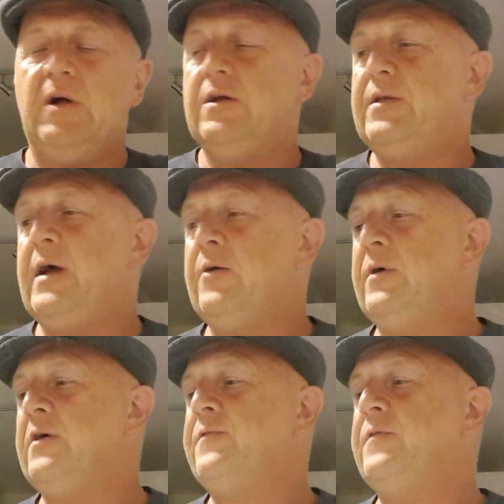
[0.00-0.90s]
Now,
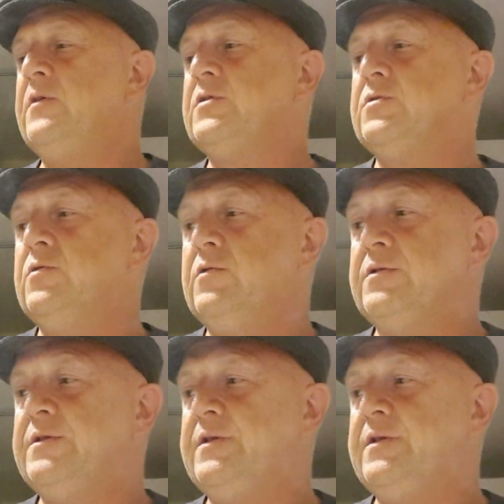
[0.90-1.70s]
when I first ordered